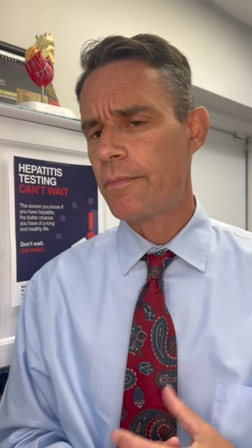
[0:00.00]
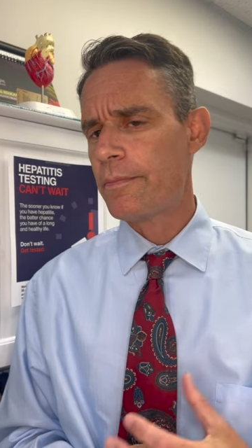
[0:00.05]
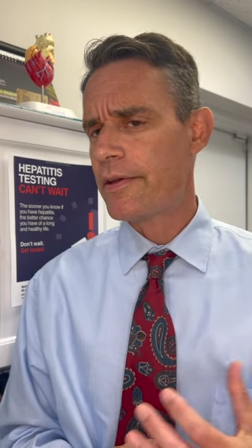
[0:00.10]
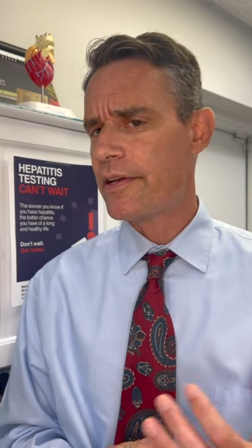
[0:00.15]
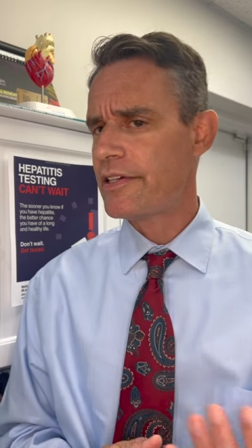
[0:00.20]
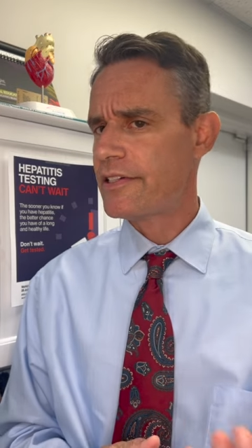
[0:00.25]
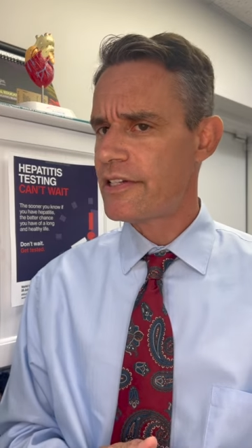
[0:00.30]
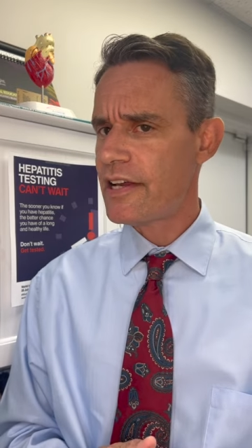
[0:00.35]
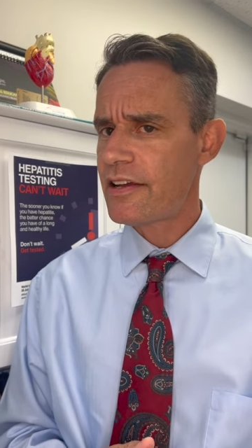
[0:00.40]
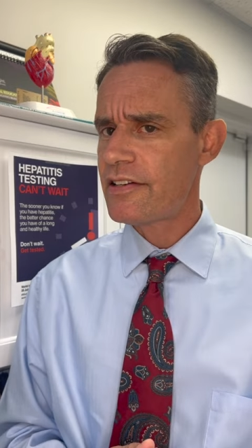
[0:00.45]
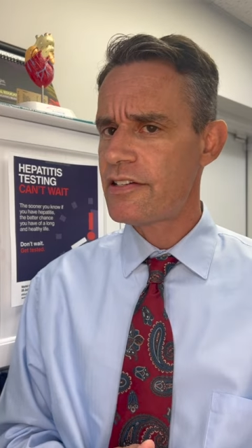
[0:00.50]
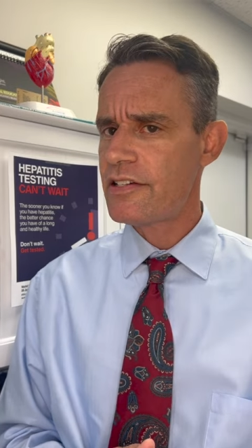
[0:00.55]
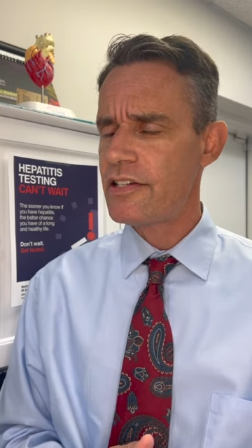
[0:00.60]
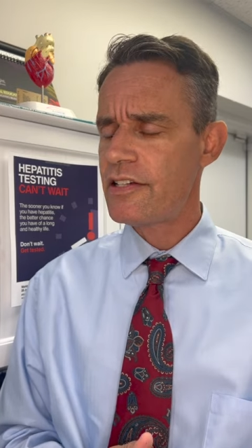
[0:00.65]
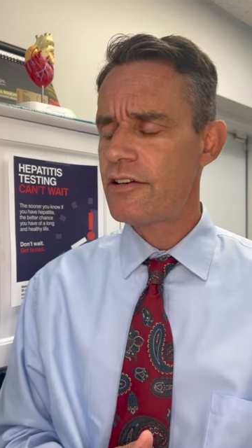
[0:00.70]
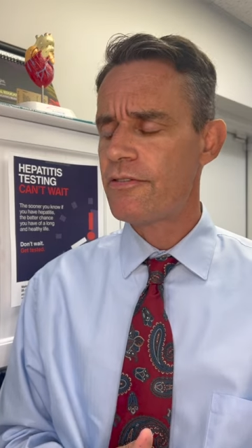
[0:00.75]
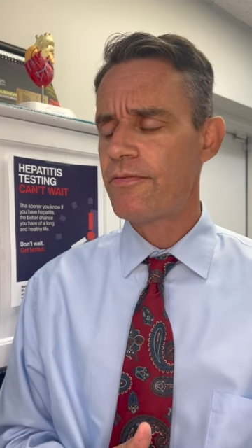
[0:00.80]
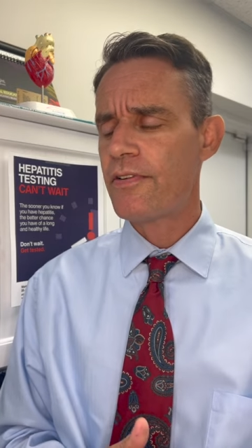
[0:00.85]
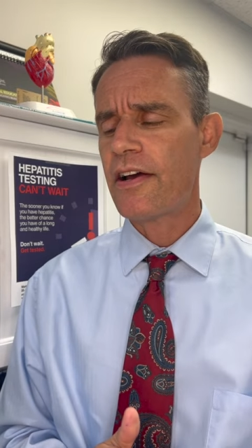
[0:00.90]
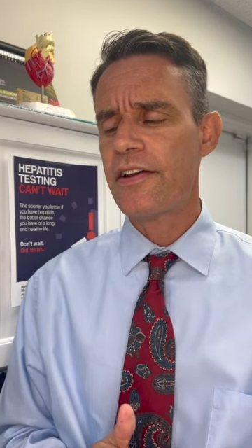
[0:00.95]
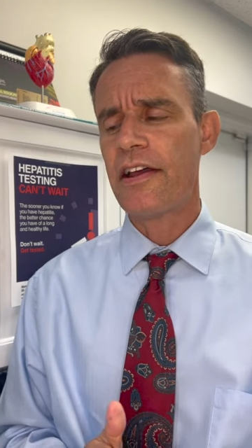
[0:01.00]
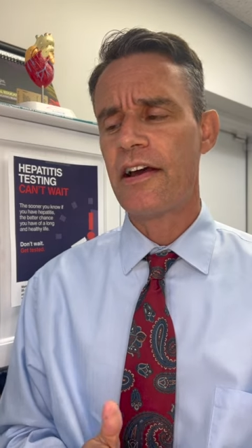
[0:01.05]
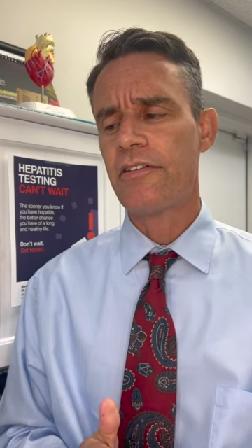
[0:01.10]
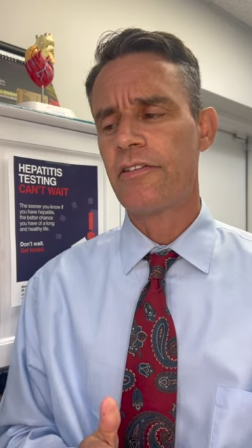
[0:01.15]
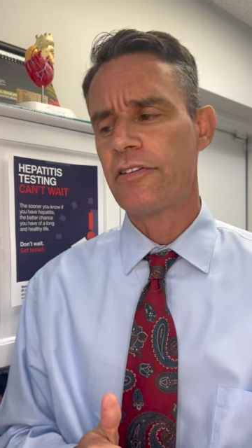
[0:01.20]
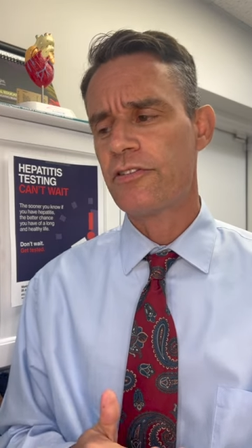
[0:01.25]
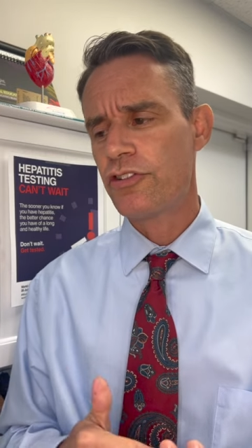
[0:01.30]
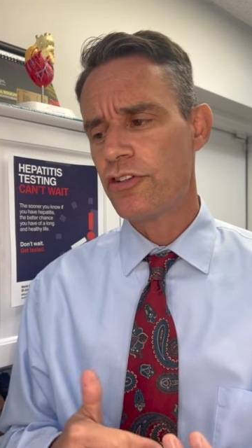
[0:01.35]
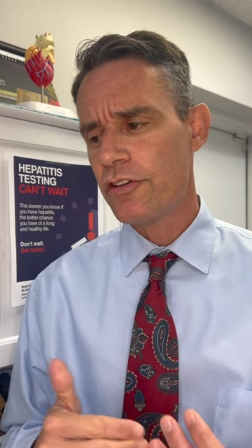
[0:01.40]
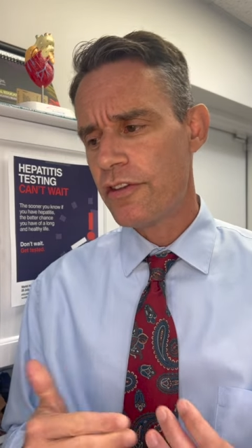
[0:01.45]
being tested to find
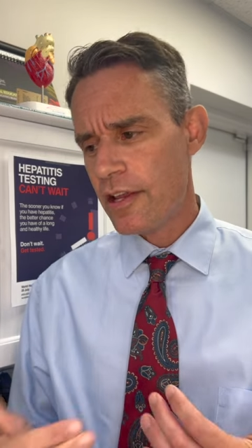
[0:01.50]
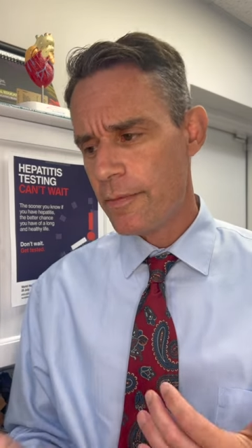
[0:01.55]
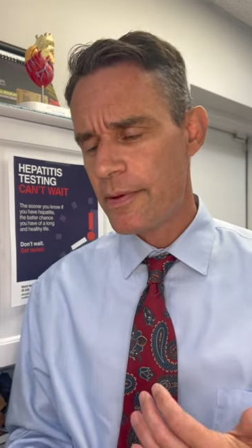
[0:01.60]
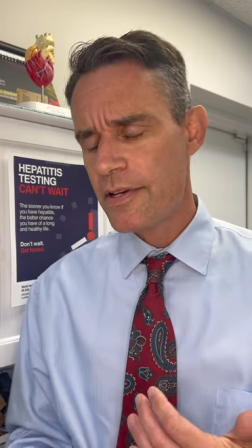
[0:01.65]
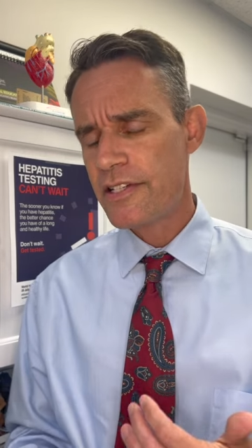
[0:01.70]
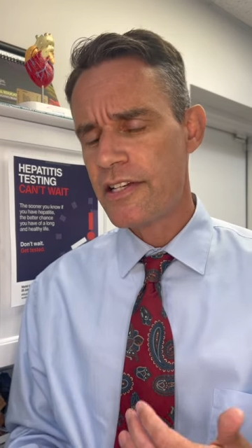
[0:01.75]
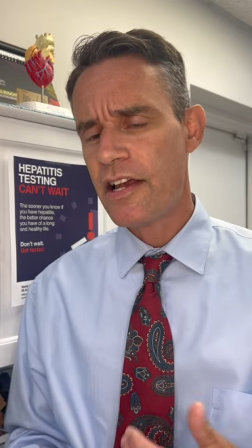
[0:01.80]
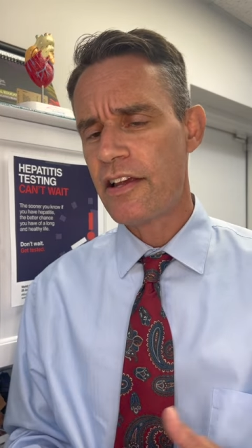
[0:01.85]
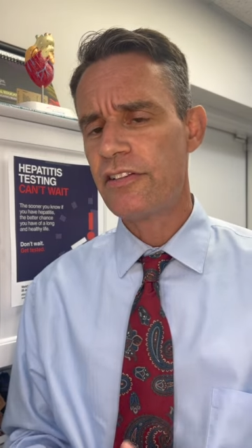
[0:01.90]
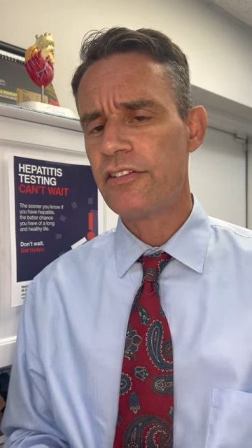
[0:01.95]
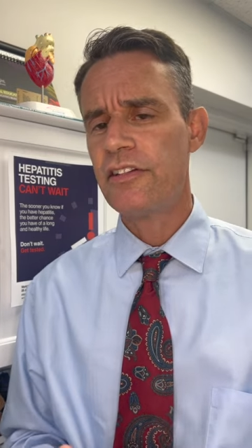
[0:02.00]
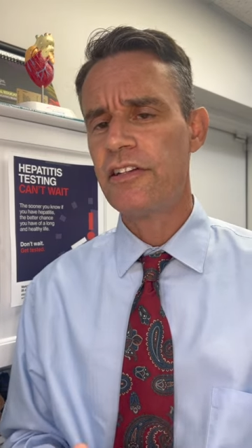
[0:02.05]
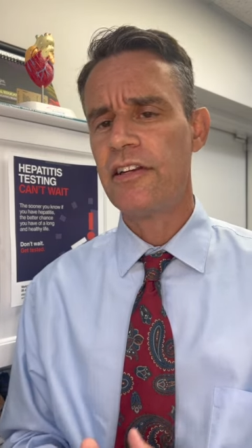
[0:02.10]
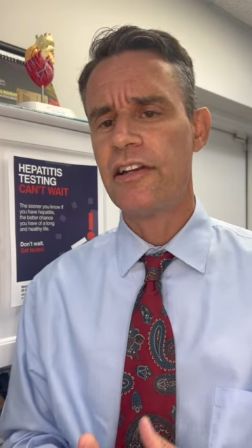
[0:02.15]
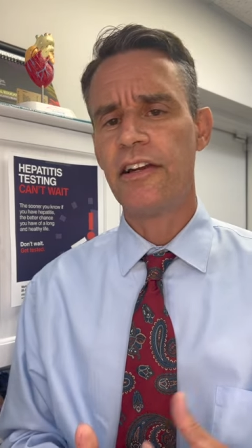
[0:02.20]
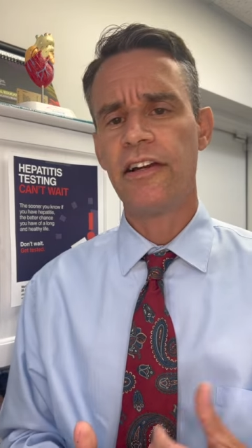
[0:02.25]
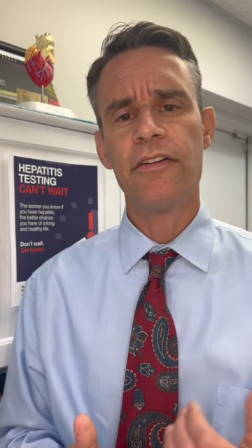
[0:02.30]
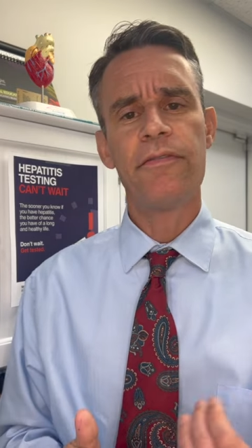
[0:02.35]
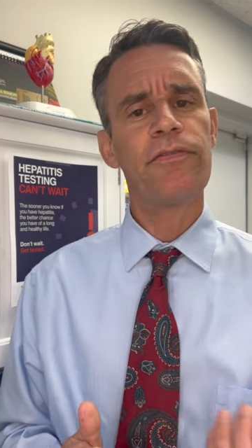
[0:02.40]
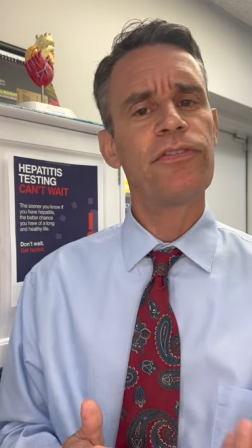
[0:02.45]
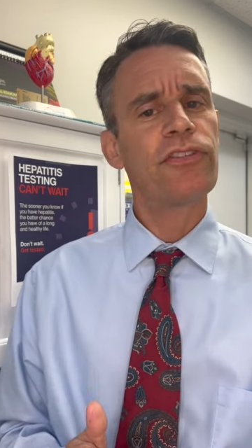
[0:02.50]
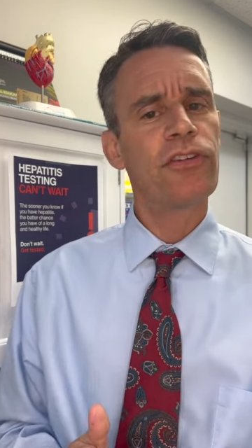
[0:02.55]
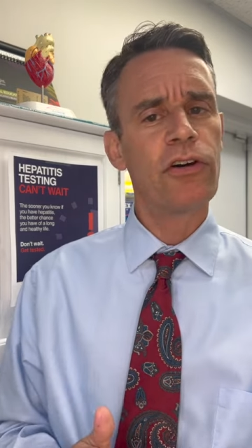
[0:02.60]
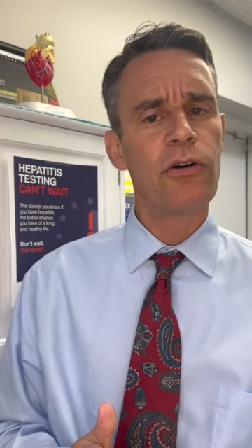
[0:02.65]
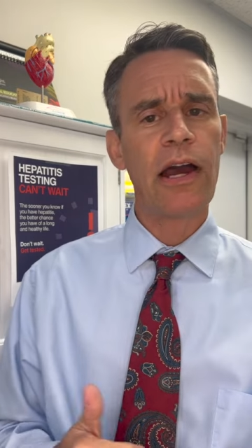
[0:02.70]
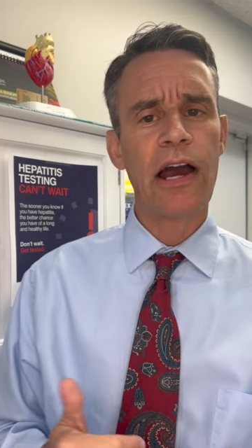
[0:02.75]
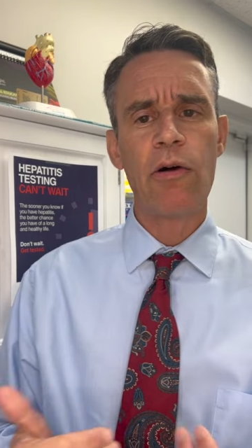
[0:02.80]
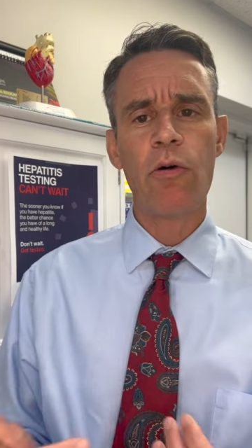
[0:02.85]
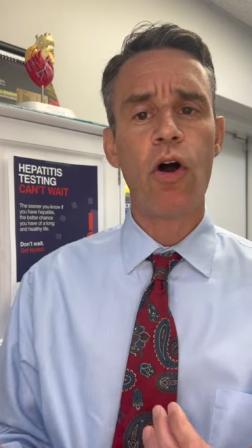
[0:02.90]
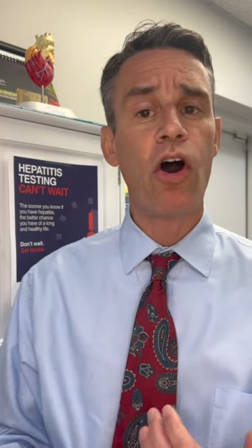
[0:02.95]
out should they be tested, and if so,
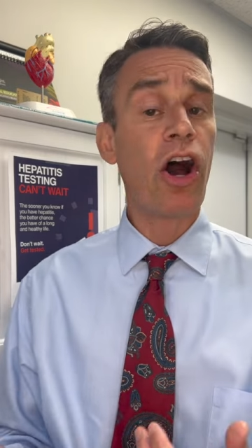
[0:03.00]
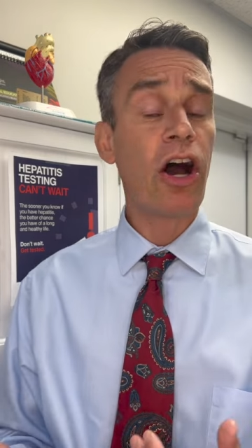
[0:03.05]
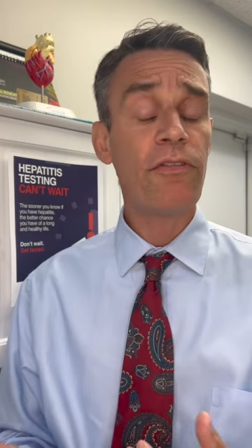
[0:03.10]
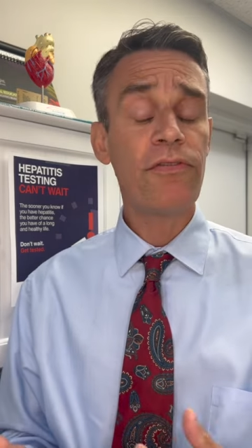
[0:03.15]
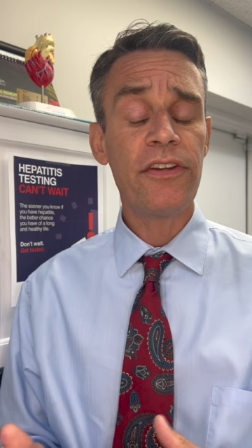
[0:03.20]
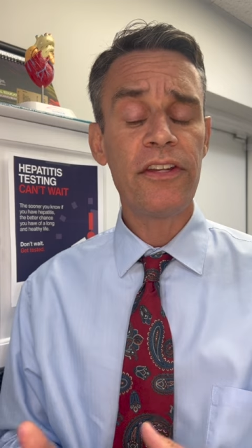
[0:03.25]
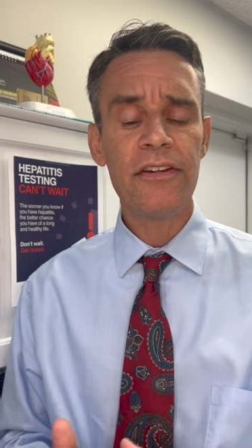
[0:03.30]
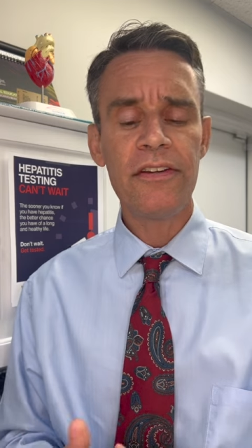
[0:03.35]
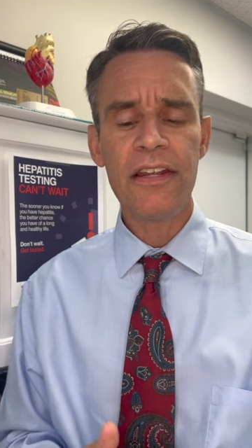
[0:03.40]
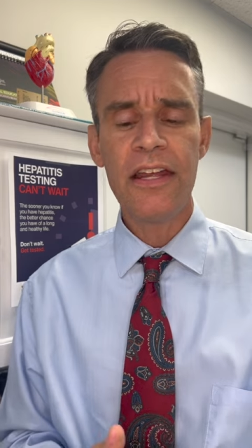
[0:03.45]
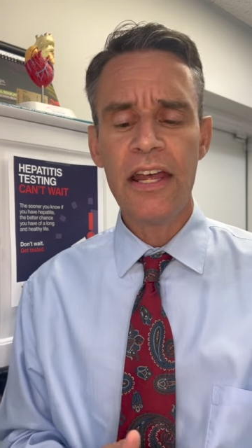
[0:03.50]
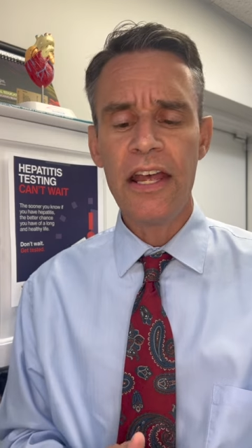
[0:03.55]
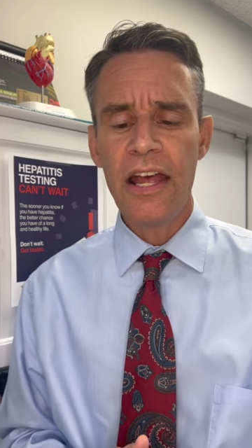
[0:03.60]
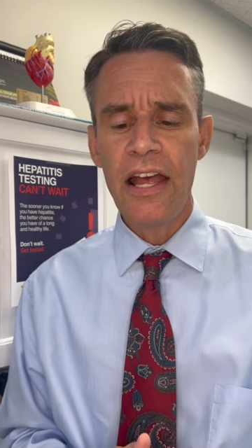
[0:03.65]
how often.